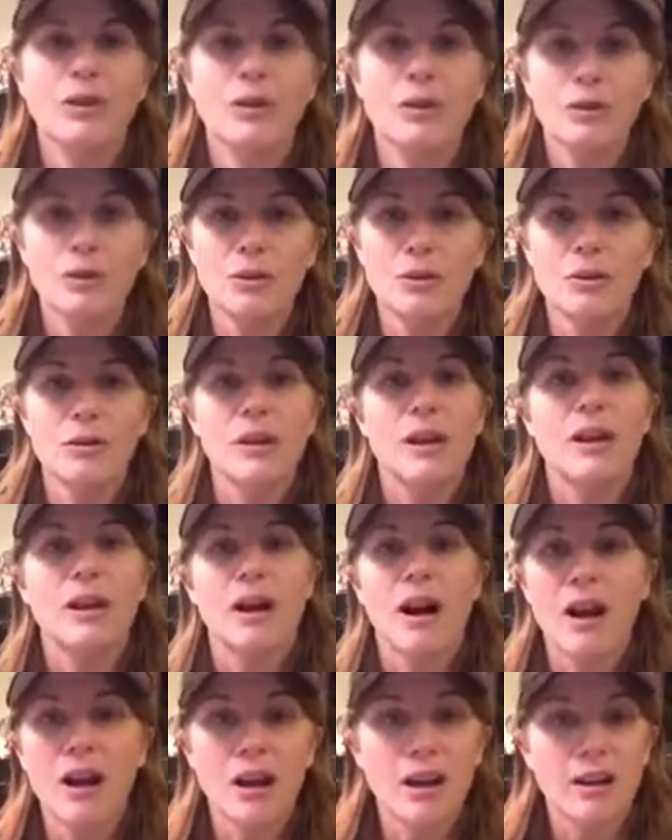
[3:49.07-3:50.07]
who
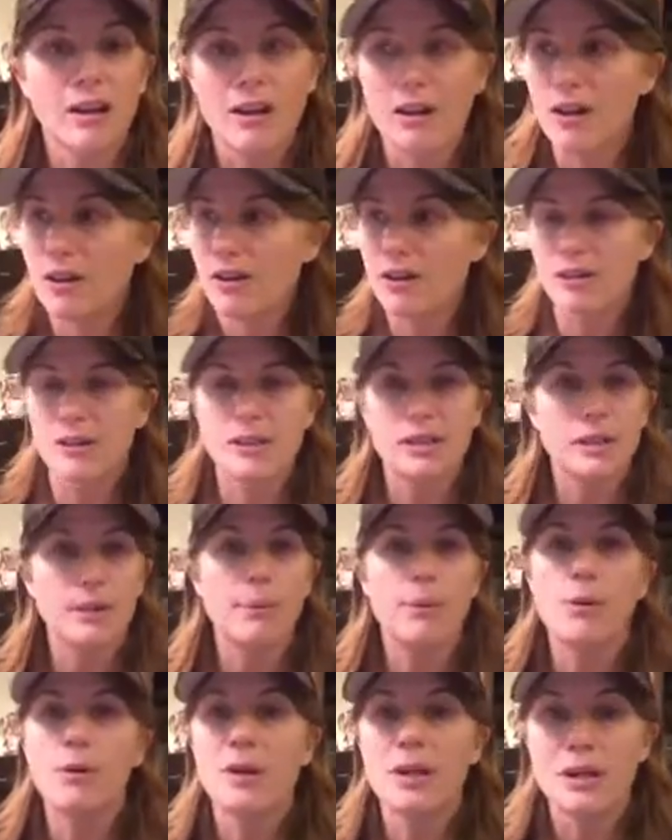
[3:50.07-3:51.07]
are
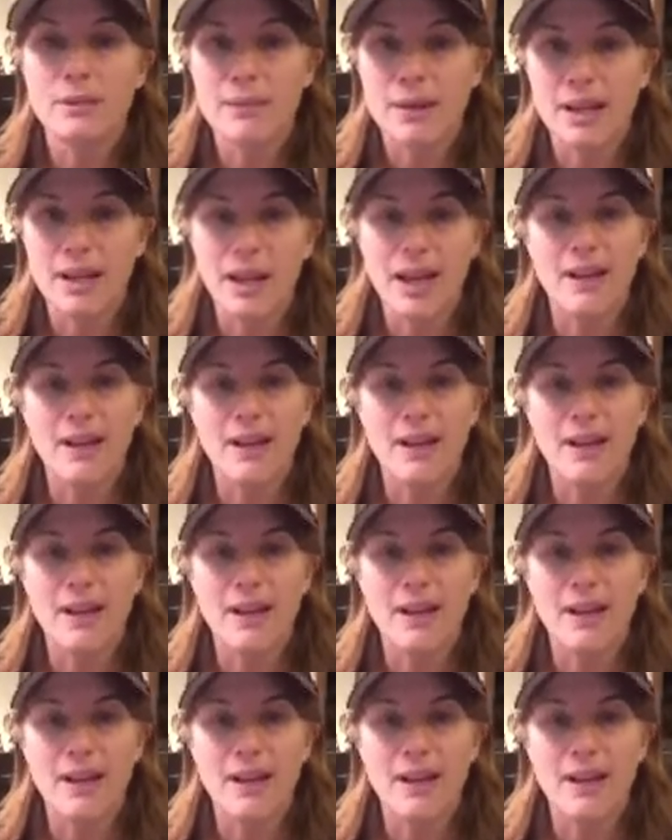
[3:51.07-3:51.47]
supporting me.